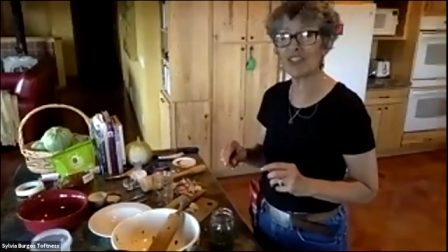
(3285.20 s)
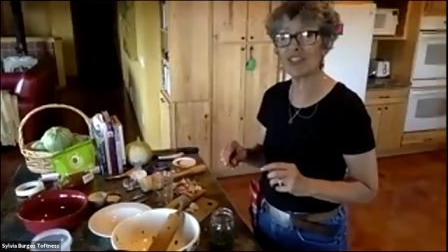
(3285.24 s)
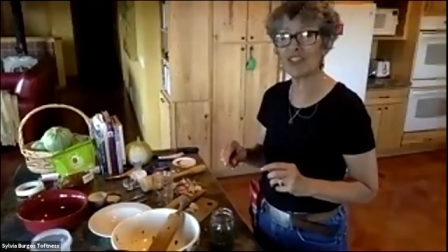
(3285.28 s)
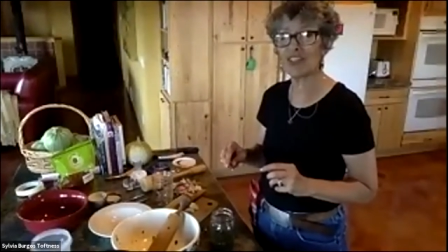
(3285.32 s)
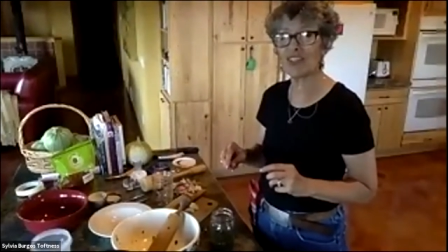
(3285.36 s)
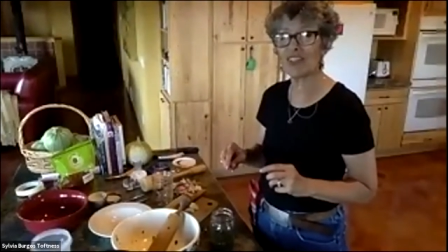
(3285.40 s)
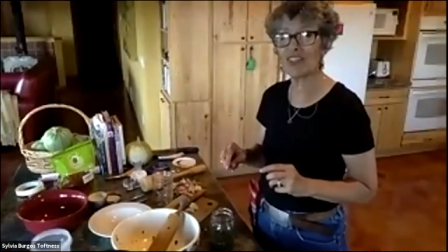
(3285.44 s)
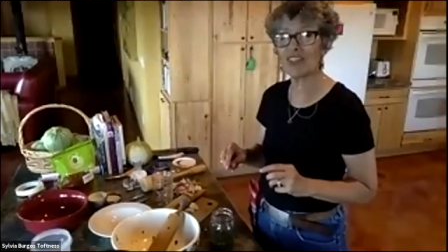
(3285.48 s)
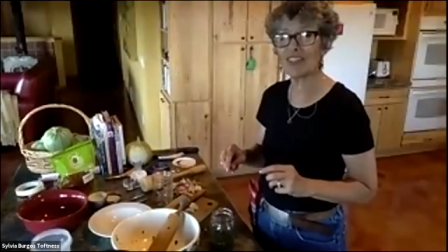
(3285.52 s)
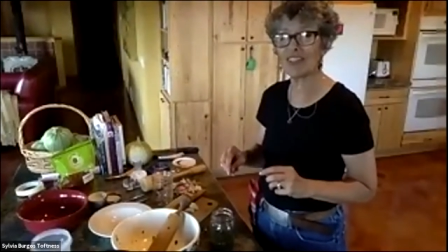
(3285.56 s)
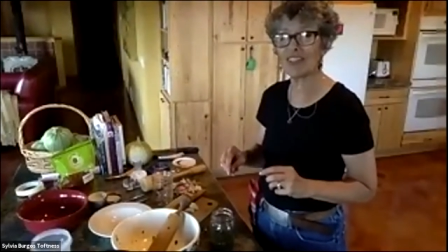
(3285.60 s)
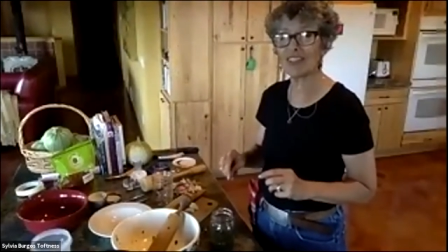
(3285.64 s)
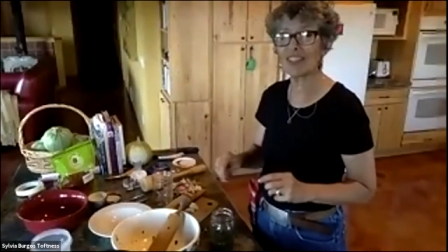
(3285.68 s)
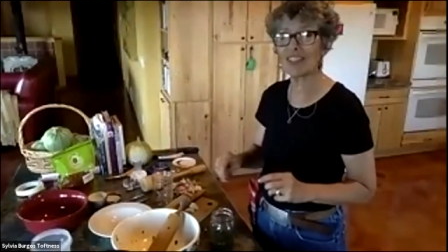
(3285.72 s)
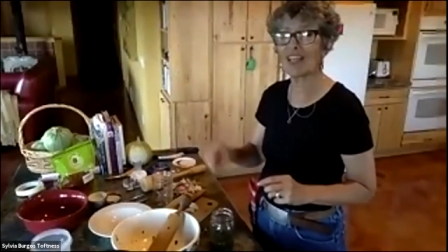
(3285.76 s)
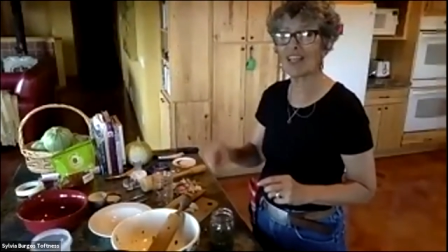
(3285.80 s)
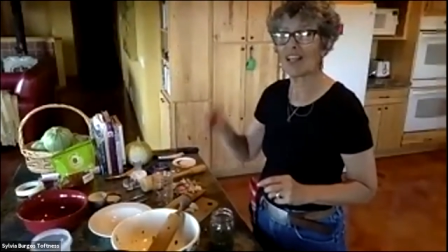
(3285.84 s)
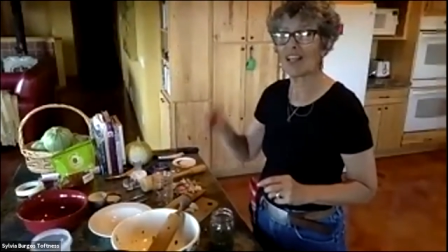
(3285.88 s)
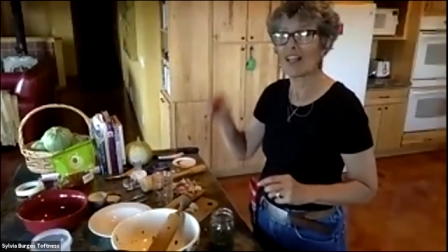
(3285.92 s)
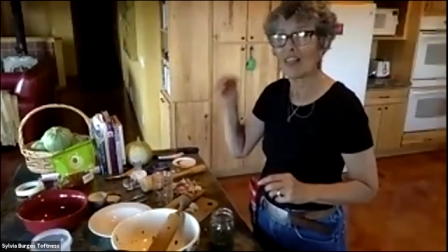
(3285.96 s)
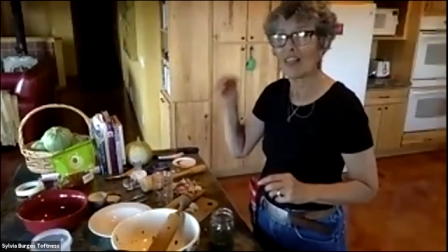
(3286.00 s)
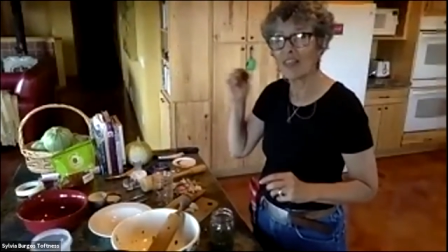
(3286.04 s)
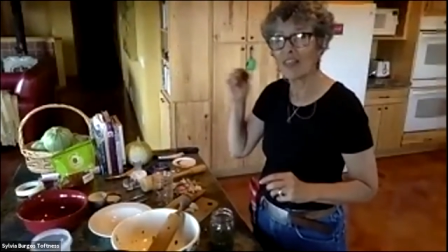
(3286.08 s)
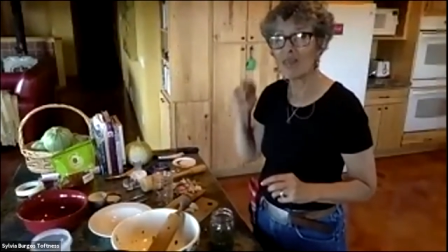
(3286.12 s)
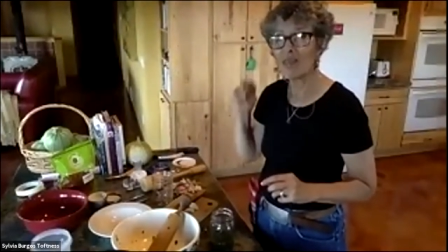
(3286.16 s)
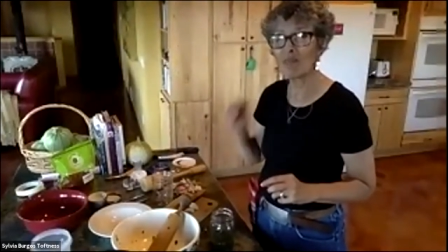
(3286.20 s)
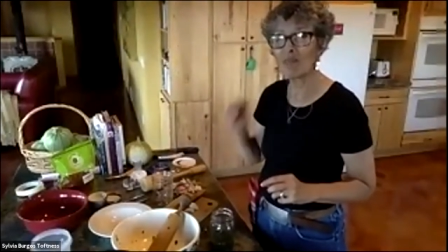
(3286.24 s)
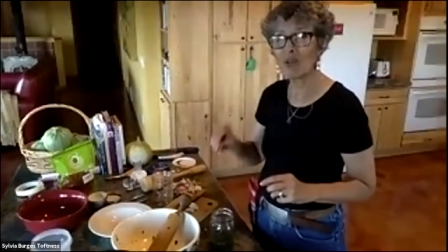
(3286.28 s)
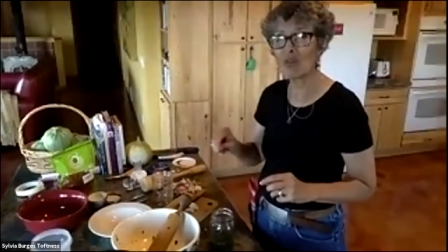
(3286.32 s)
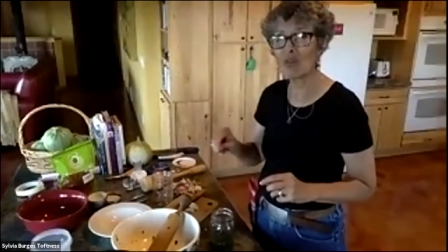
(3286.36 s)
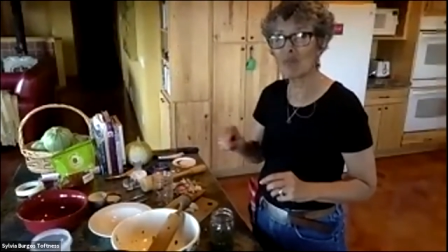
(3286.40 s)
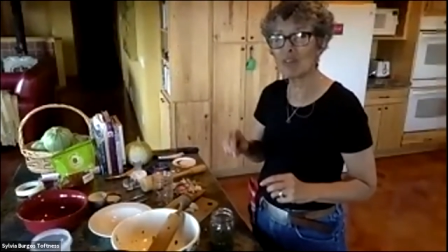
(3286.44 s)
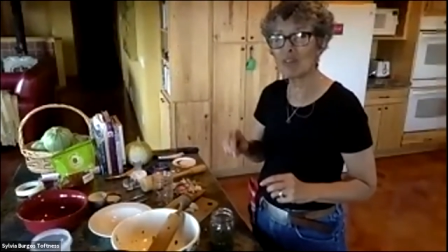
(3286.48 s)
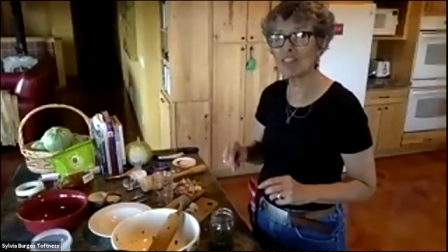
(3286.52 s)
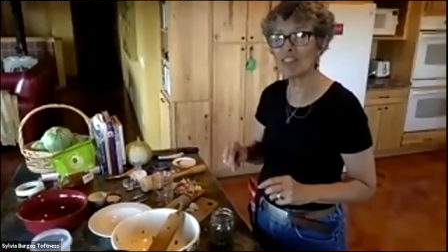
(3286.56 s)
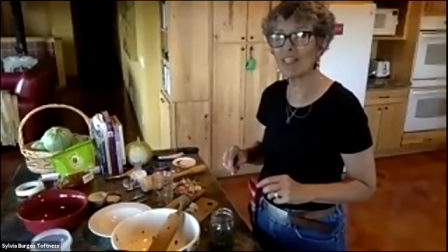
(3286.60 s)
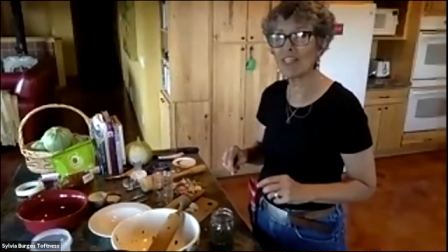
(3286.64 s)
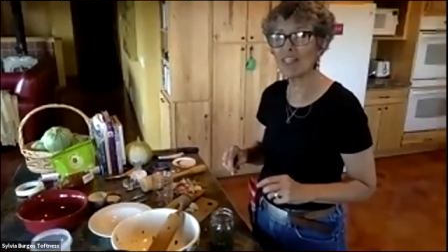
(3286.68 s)
starts the
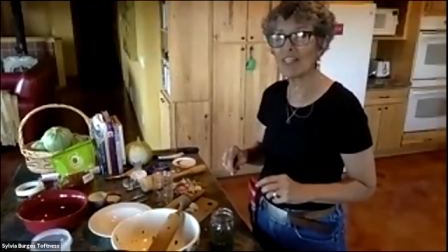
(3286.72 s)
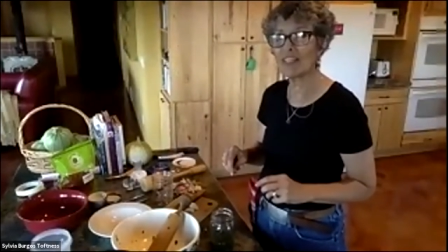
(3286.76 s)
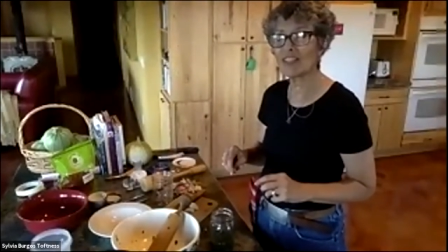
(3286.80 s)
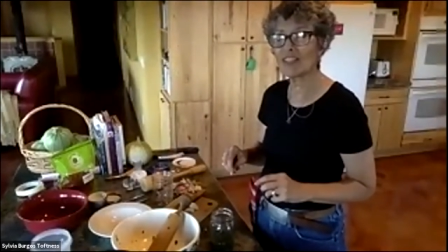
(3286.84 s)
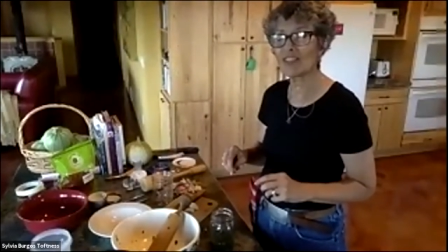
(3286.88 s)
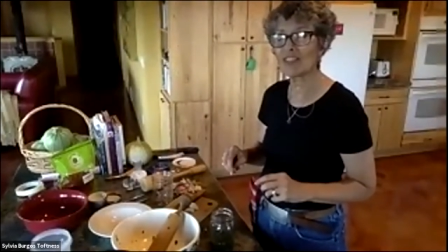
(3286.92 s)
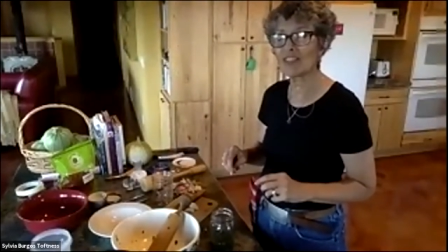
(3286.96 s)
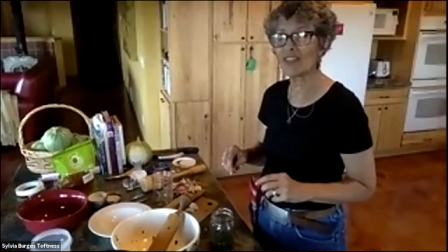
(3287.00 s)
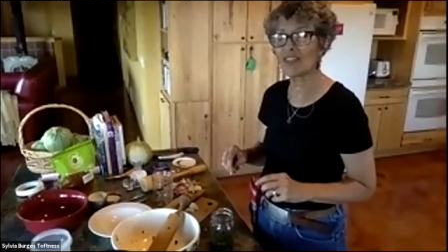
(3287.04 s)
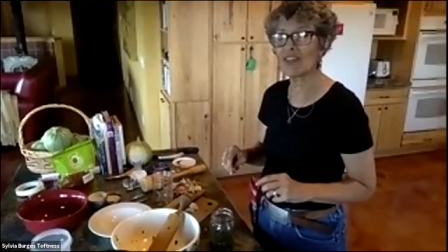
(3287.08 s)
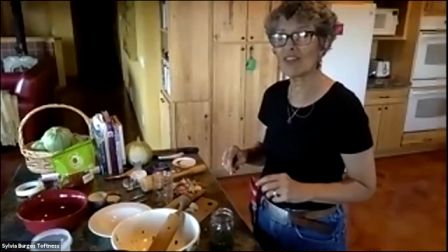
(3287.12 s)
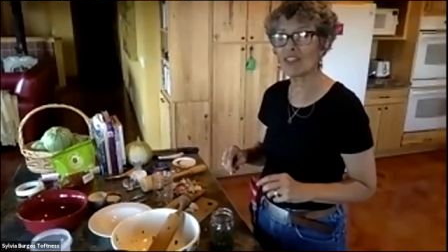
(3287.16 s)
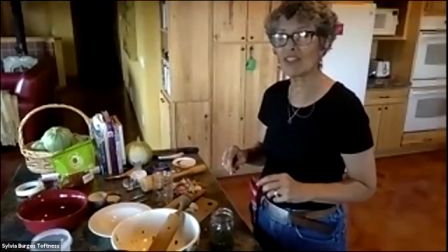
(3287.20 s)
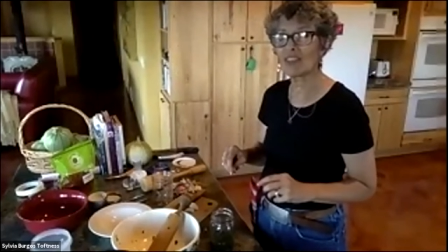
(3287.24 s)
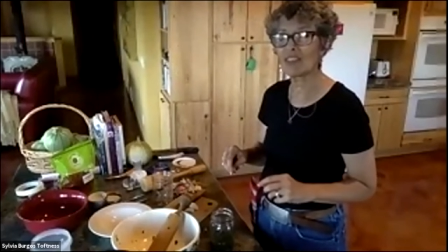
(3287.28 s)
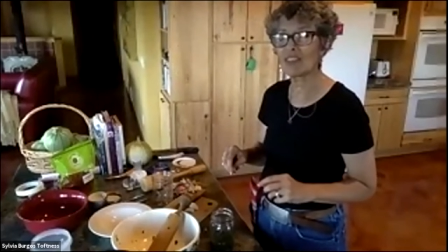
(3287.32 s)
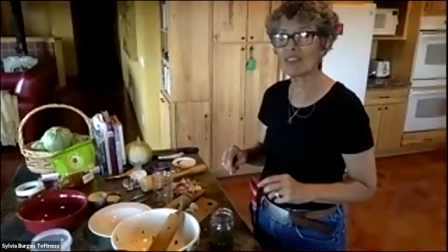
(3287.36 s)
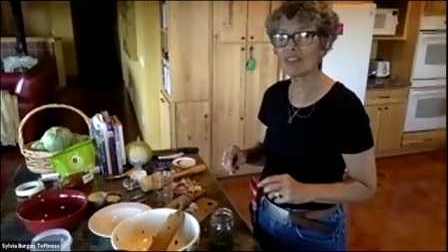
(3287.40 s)
moment you add the salt.